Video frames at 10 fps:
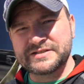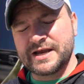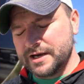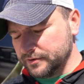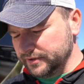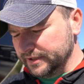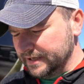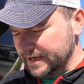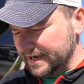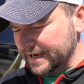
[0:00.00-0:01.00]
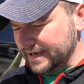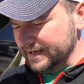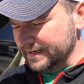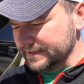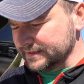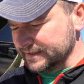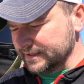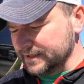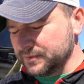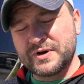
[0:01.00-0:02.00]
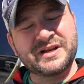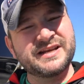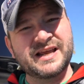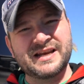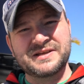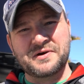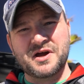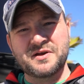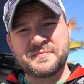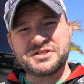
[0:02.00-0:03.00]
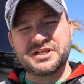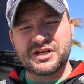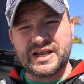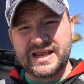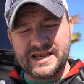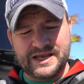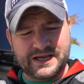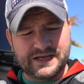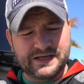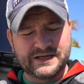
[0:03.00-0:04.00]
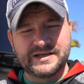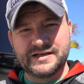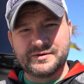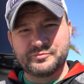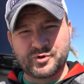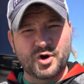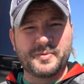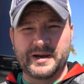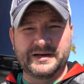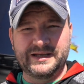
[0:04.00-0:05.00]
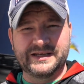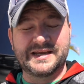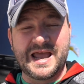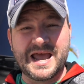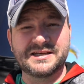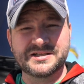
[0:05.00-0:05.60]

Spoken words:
town, and one day Natalie got home and she could hear propane leaking and